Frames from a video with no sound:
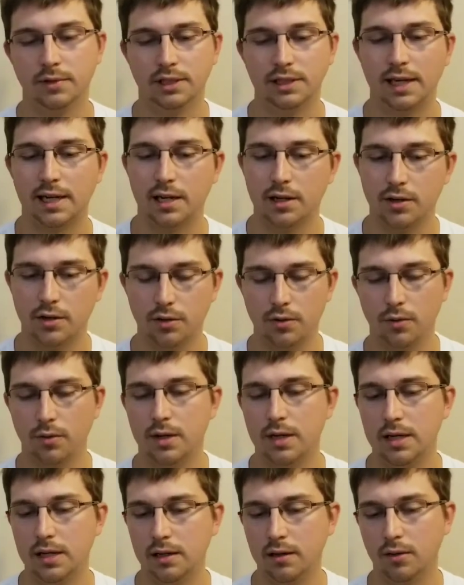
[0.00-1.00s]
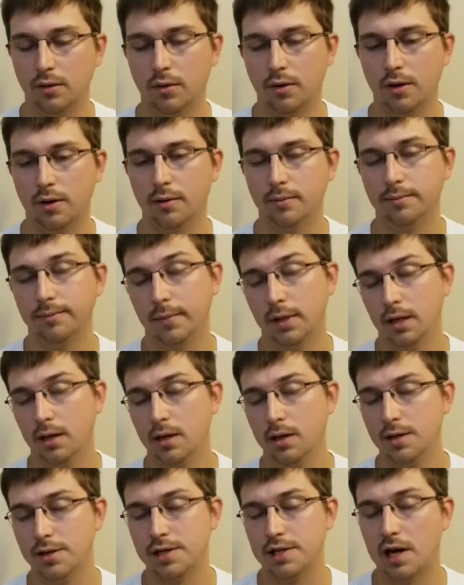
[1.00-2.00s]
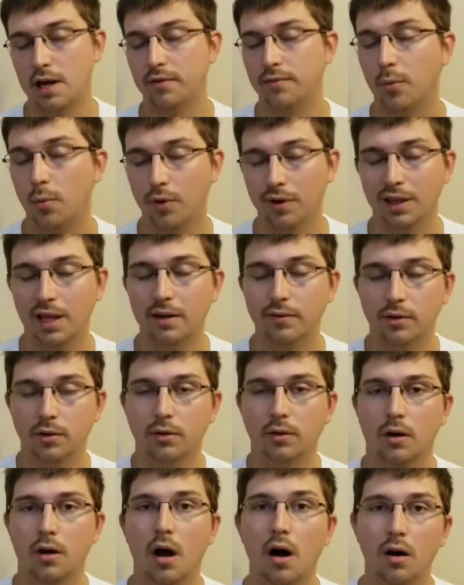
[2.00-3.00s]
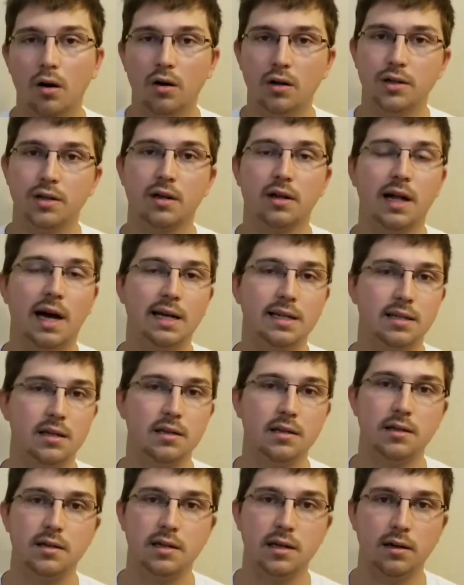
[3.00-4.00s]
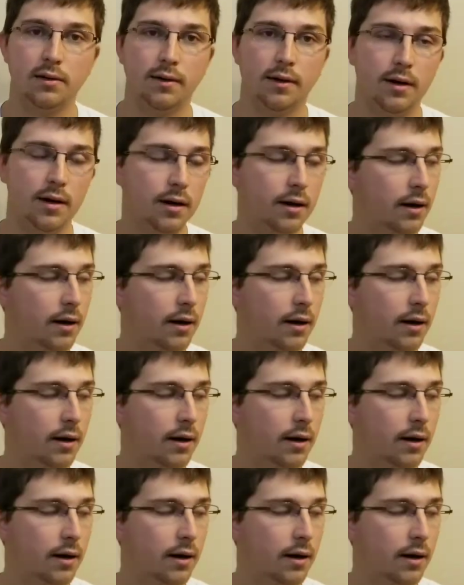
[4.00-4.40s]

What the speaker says: degree or sophomore level college classes senior year.